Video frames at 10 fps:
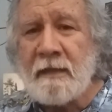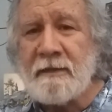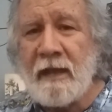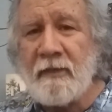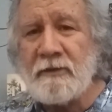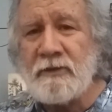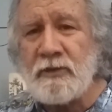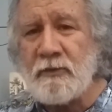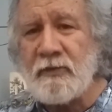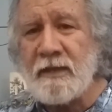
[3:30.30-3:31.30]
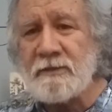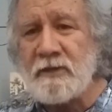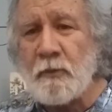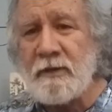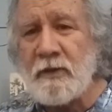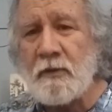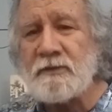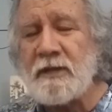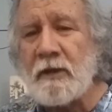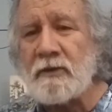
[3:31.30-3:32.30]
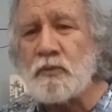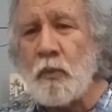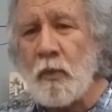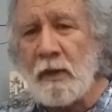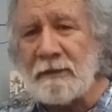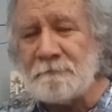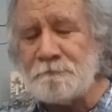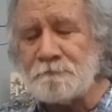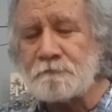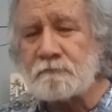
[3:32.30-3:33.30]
Now the 2 things that we notice here is, one,